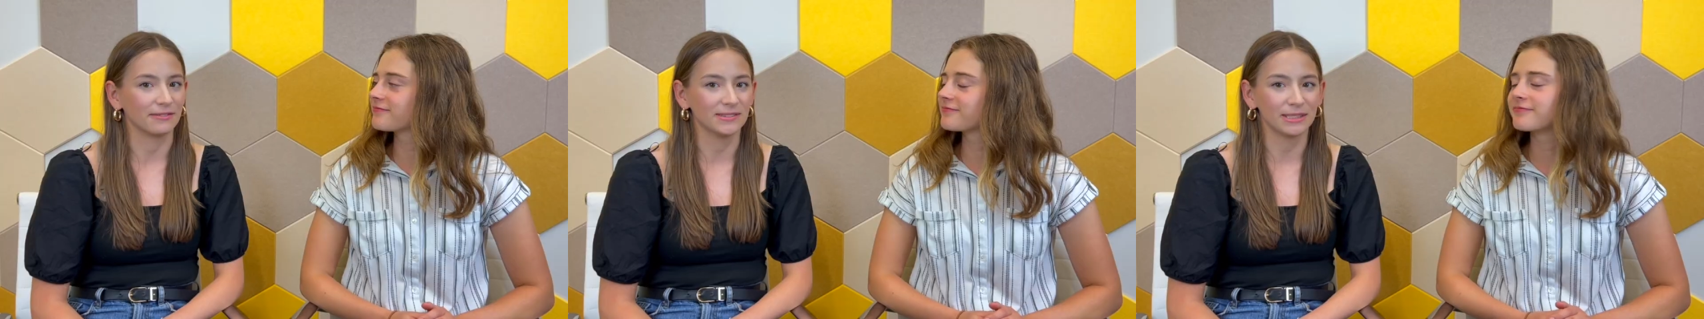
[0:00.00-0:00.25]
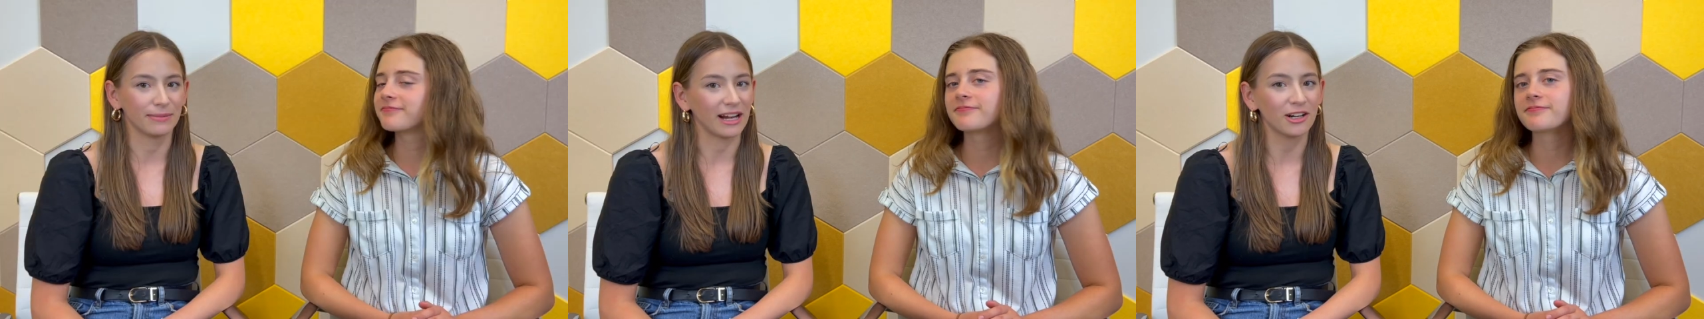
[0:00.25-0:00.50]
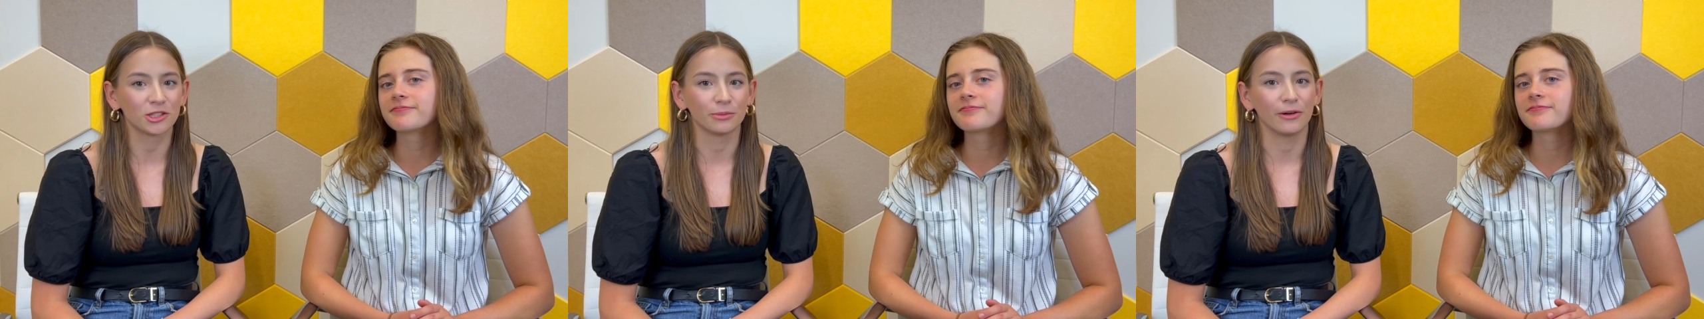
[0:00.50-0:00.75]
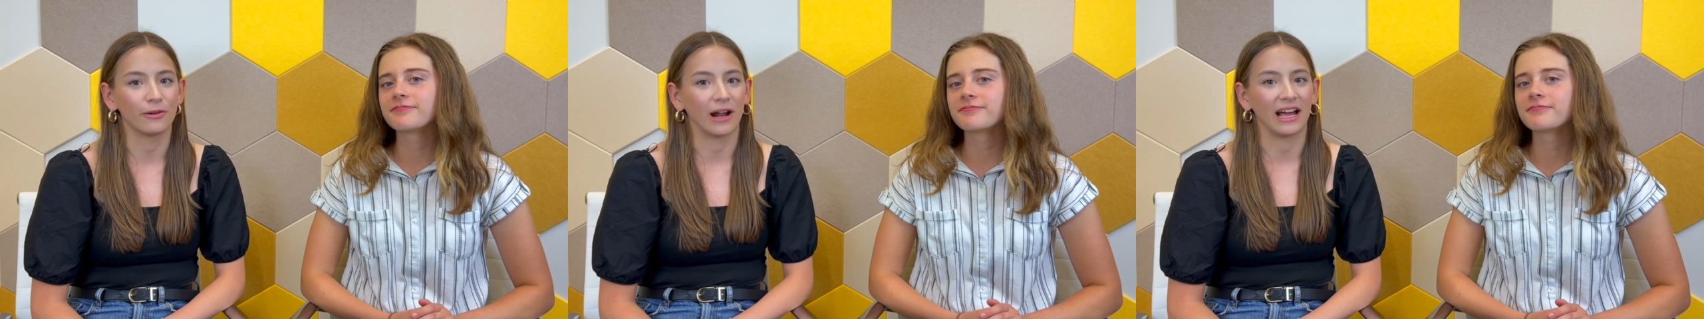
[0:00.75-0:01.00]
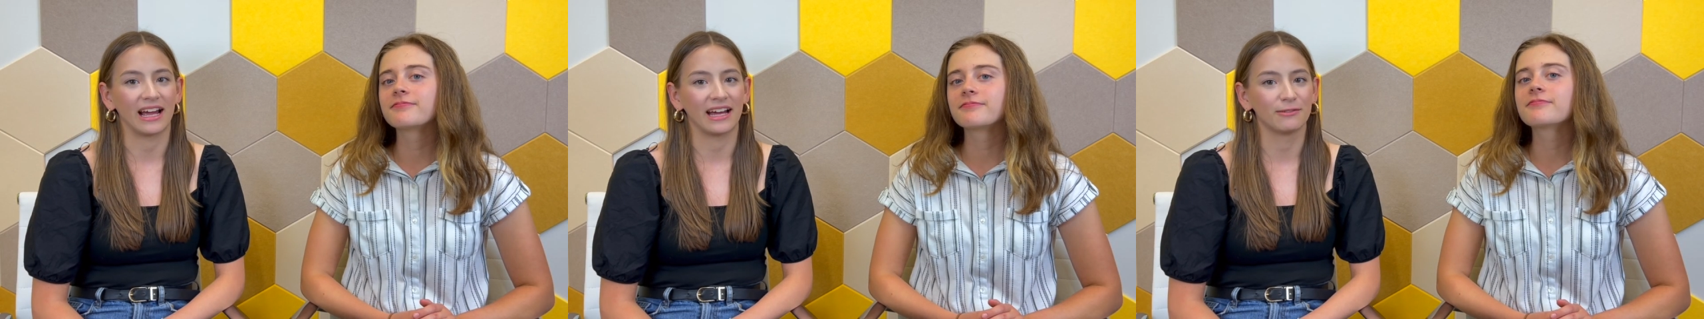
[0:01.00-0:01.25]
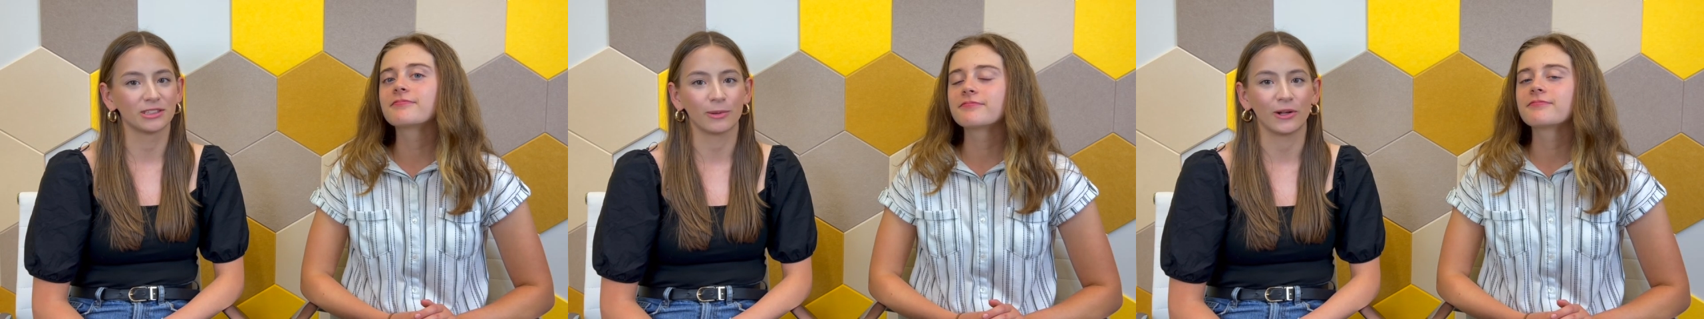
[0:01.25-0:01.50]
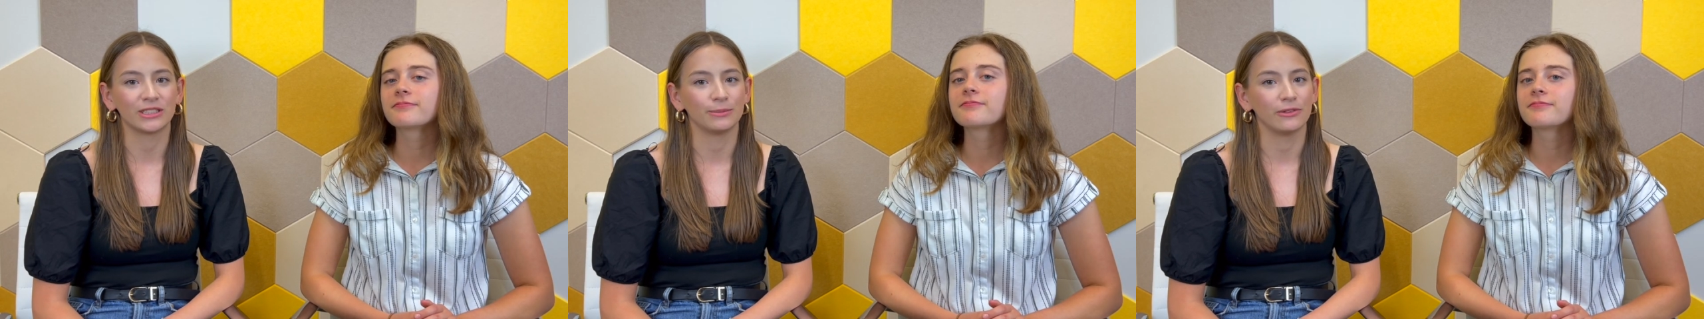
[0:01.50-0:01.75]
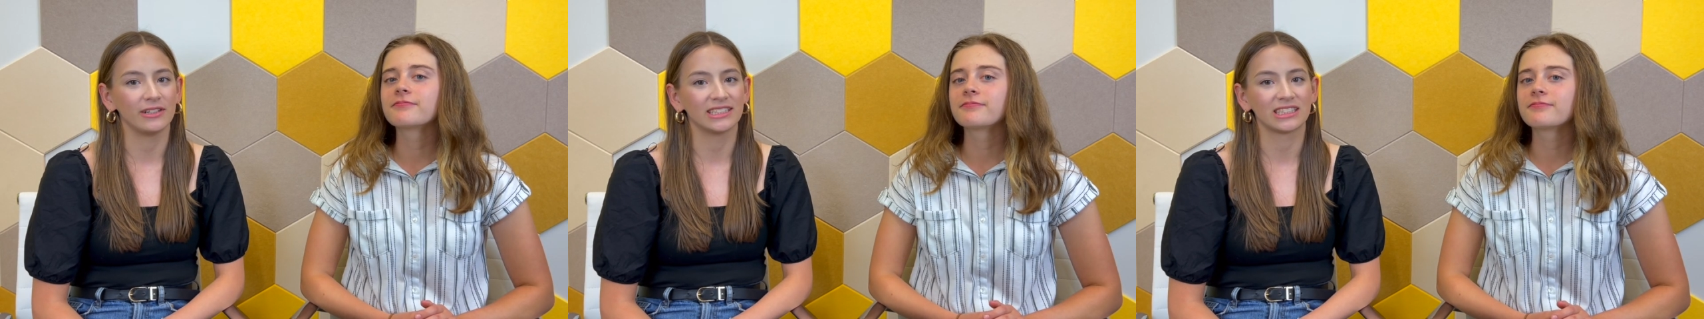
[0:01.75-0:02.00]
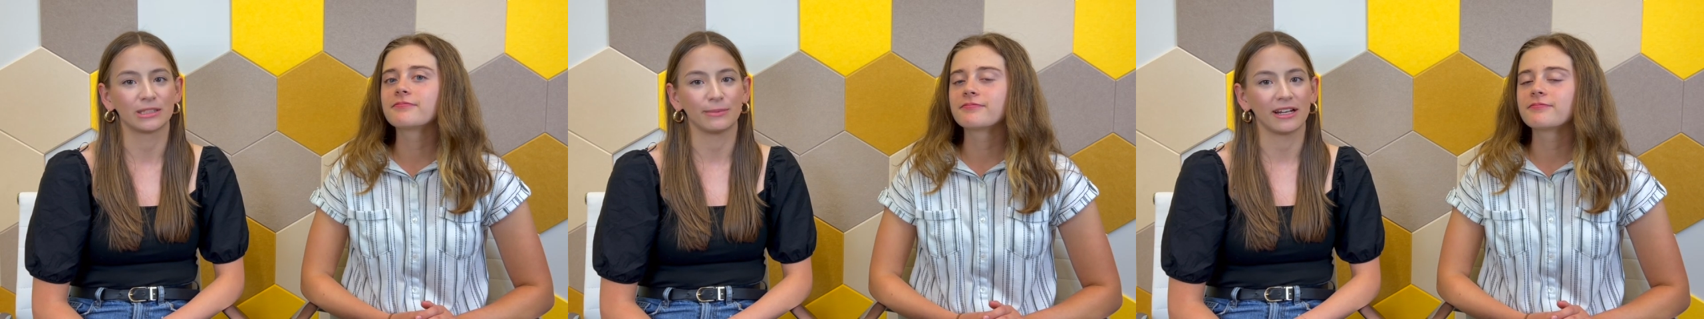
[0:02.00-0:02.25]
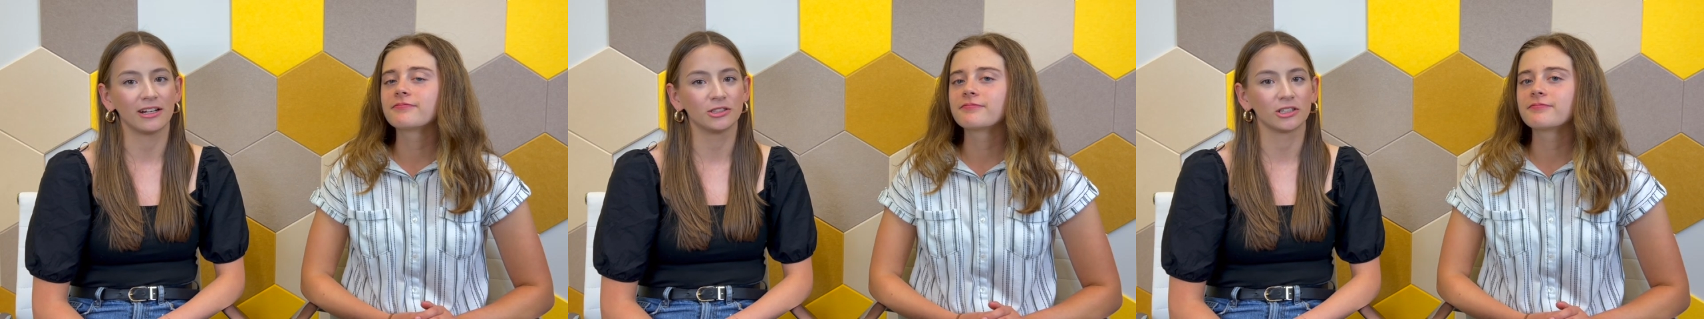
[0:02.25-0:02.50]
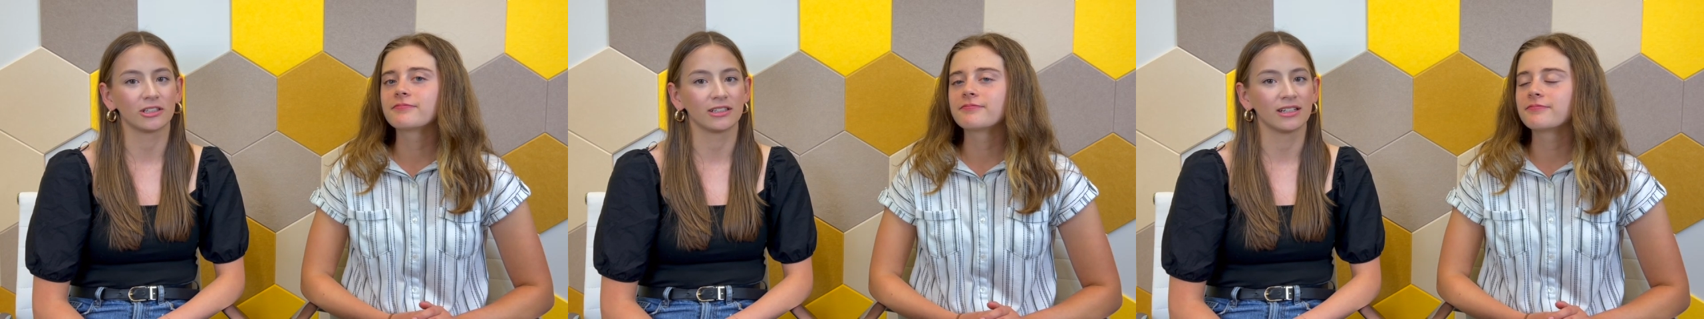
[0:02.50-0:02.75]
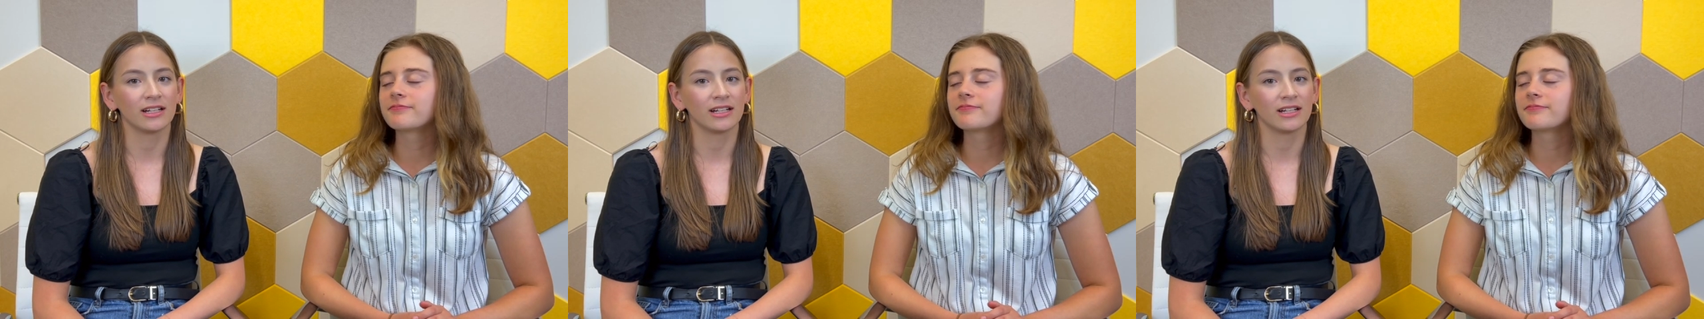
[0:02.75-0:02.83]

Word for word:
Speaker 1: was in manager mode. I had responsibilities as a manager,